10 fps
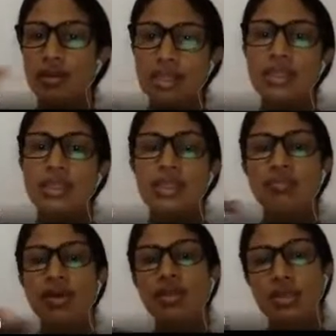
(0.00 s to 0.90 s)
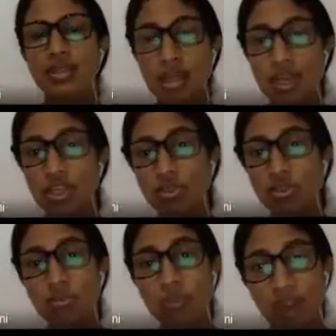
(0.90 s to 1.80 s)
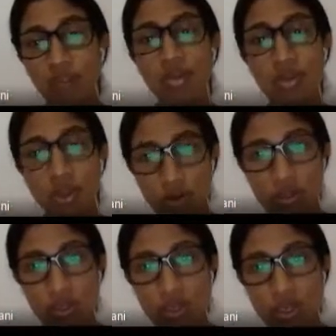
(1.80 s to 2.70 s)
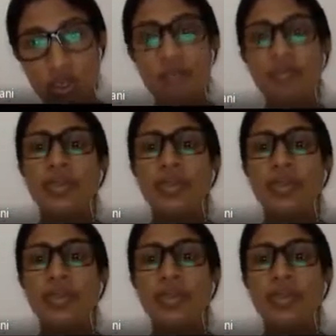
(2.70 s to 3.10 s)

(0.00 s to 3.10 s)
entities, but they issued private notes, right?